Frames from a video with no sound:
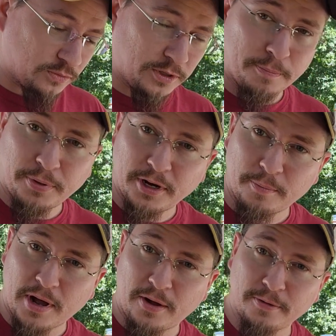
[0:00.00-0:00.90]
because when you
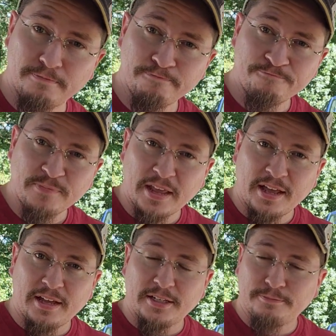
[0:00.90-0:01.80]
put them on,
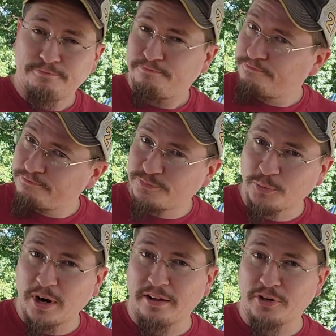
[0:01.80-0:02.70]

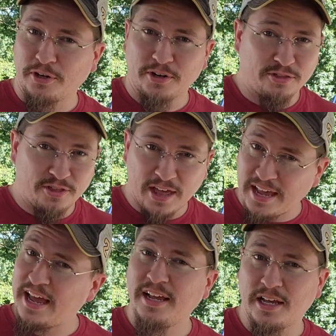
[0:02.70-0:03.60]
from what I've heard,
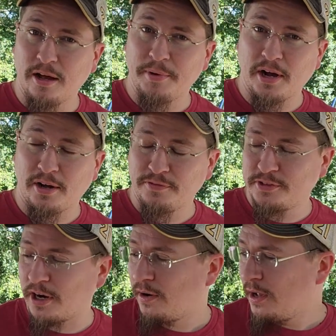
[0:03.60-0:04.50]
they ain't coming
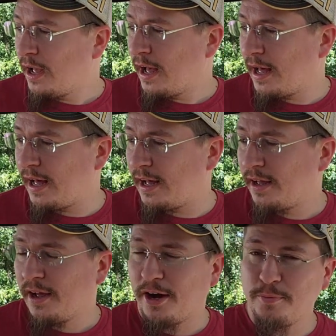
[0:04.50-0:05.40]
off. So
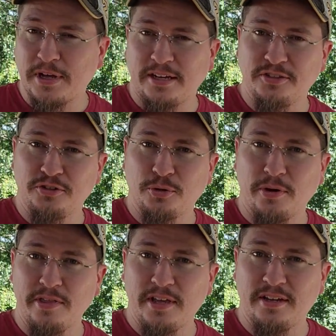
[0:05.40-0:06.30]
I hope you guys
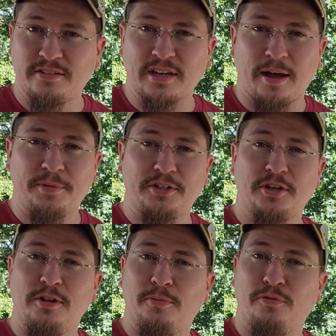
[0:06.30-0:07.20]
enjoy this. I'm going
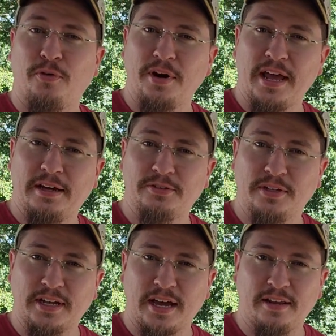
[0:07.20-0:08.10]
to show you the before and
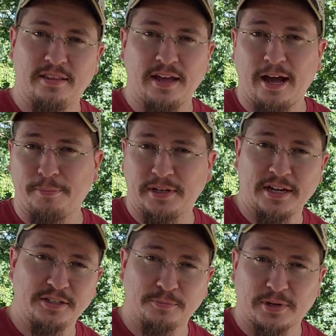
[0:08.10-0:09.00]
after and kind of the
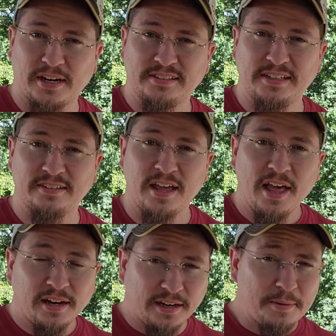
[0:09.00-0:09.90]
application process.
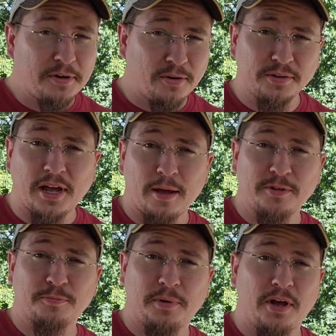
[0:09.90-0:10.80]
Let me know in the
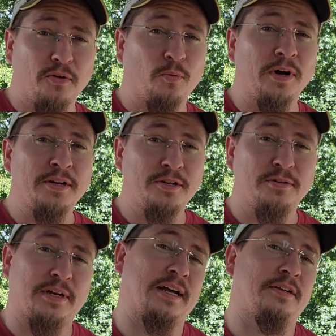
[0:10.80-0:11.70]
comments below, what
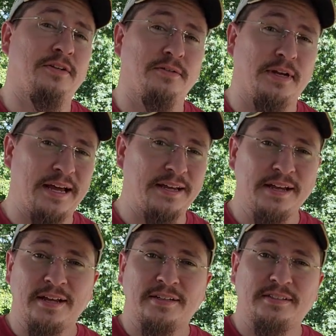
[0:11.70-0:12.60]
do you like? Do you
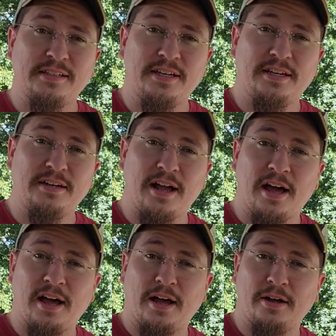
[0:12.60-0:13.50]
like seeing
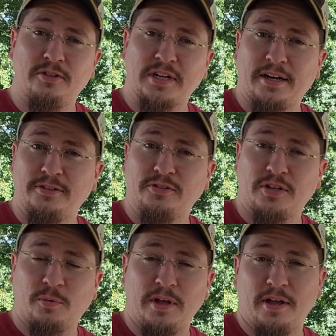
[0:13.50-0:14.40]

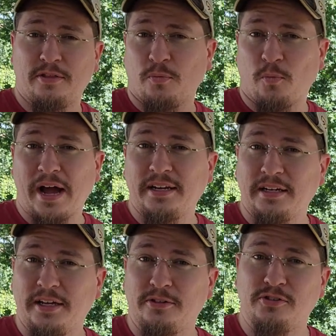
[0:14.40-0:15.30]
tires with
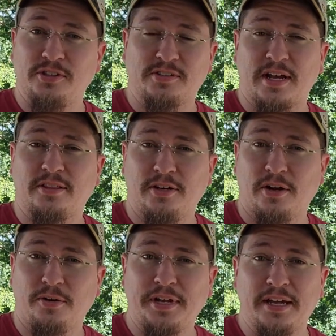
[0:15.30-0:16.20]
white letters just like the
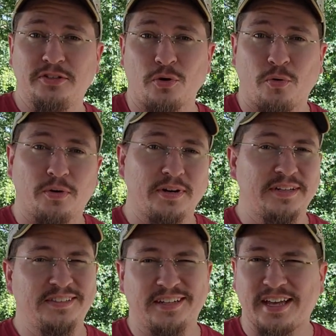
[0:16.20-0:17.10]
good old days,
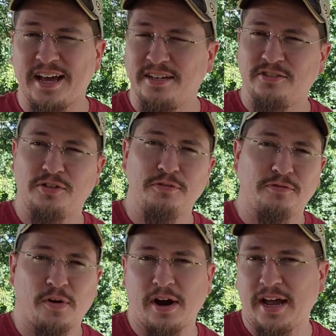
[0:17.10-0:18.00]
or is it kind of
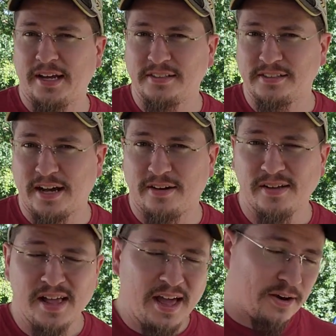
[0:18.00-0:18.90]
too far out of
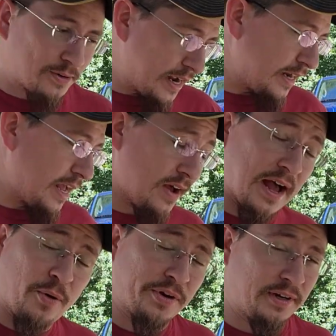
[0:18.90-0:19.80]
style? Right
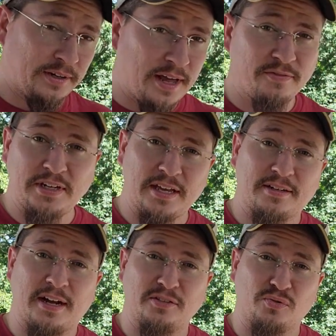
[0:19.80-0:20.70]
now, I would love to
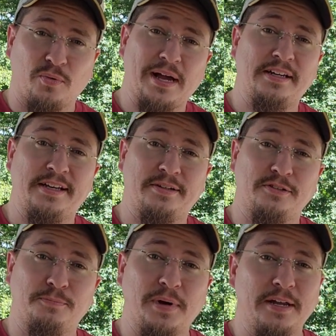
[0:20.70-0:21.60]
get tires with white
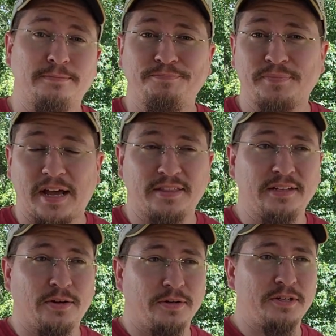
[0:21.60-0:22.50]
letters, but I
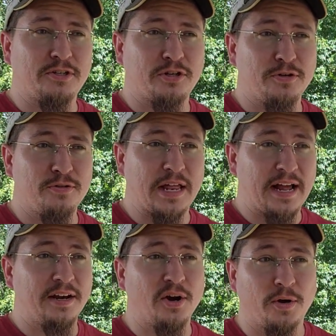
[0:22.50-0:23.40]
think the only two
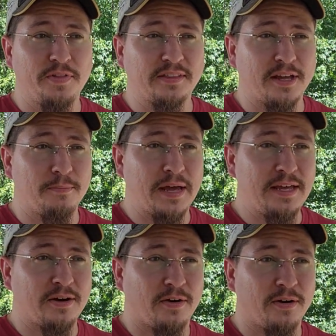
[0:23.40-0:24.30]
that I know of that they
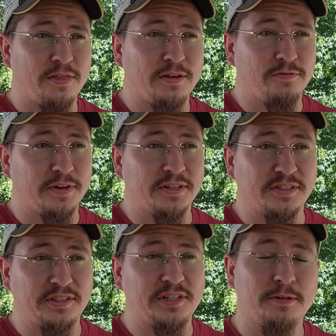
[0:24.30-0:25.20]
make are the
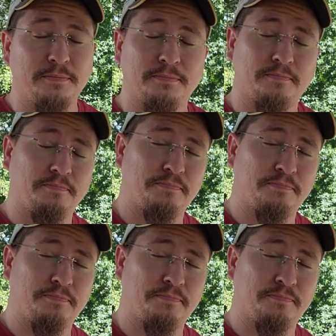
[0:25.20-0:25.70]
very cheap